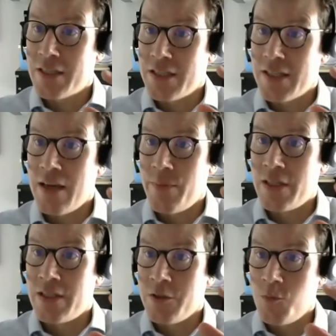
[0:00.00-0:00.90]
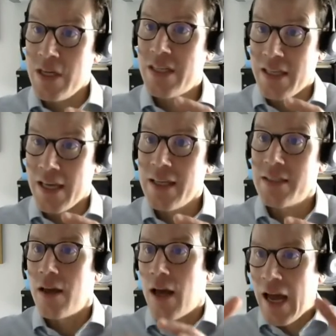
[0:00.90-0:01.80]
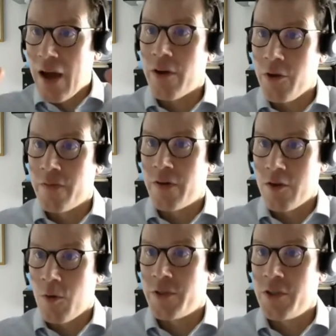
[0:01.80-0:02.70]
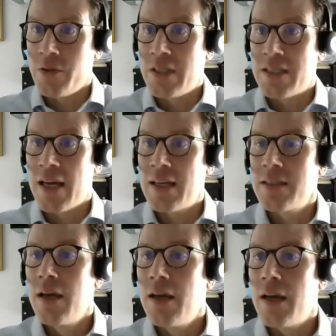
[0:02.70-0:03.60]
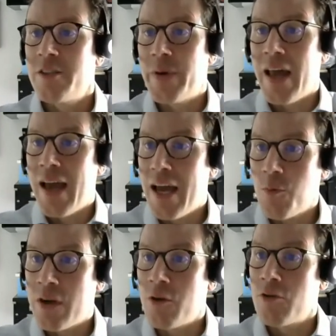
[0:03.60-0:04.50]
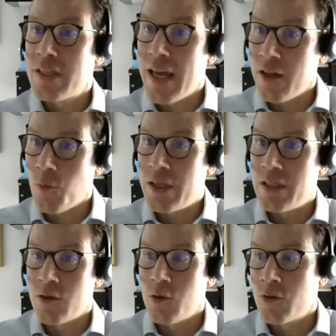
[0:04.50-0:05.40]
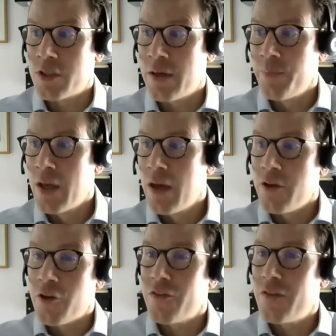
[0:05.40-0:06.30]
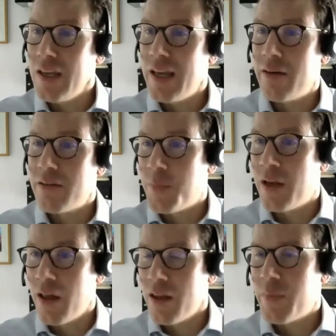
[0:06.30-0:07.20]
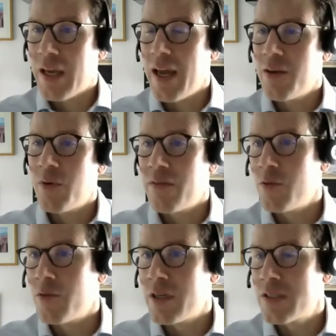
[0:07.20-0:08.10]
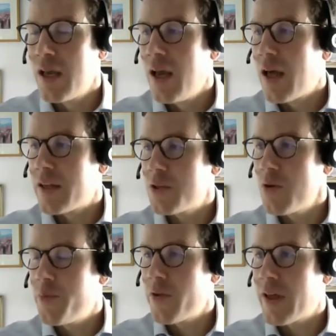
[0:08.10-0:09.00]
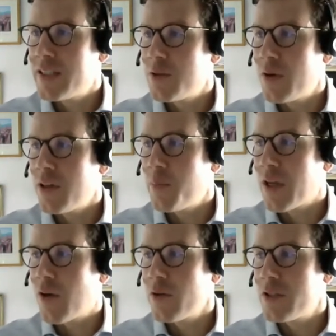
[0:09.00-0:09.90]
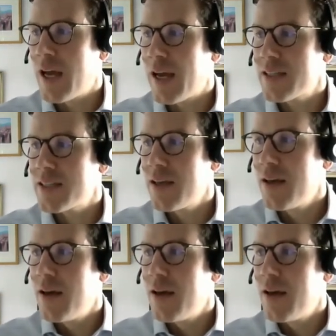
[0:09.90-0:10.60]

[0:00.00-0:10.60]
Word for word: in sustainability as we see it, our universe opportunity set, has been a headwind or a tailwind in the quarter. You can see here it's been another big headwind for us. And I just want to put that into a little bit of context.